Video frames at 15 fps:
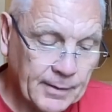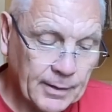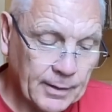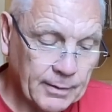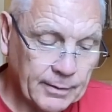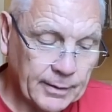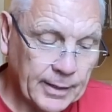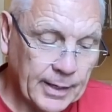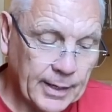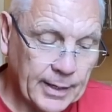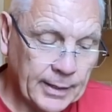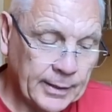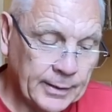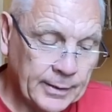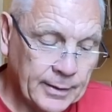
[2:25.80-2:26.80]

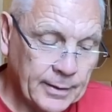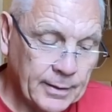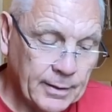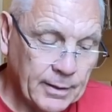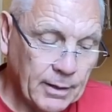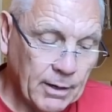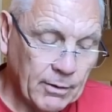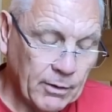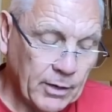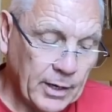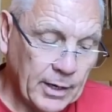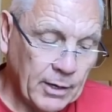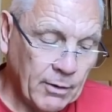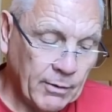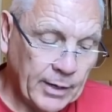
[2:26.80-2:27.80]
Okay, I'm
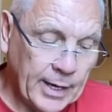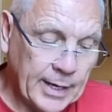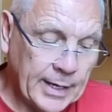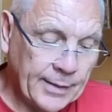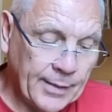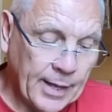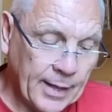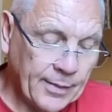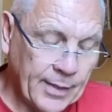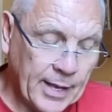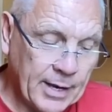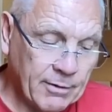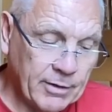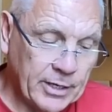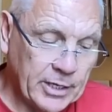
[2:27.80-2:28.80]
getting that
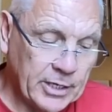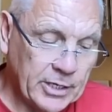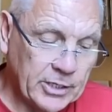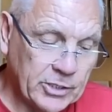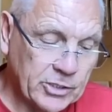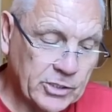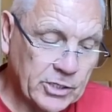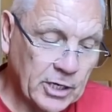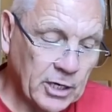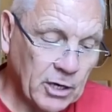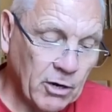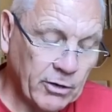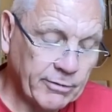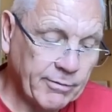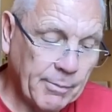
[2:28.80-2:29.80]
there is a
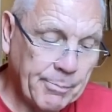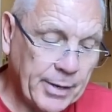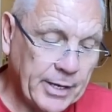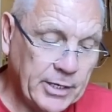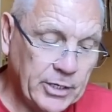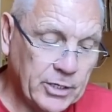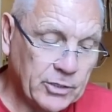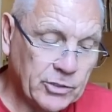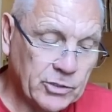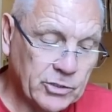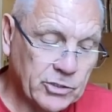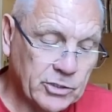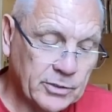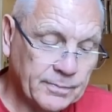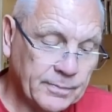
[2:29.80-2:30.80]
lot of
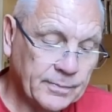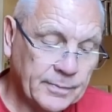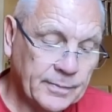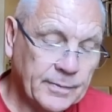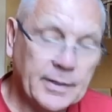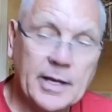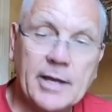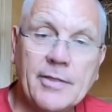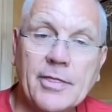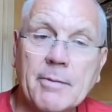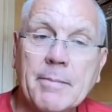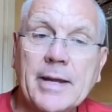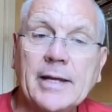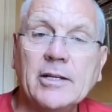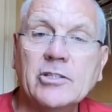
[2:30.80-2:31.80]
opinions in the
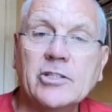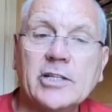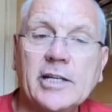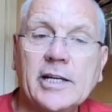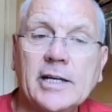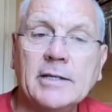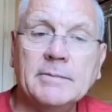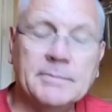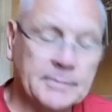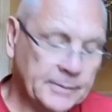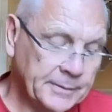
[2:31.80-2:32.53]
mix here.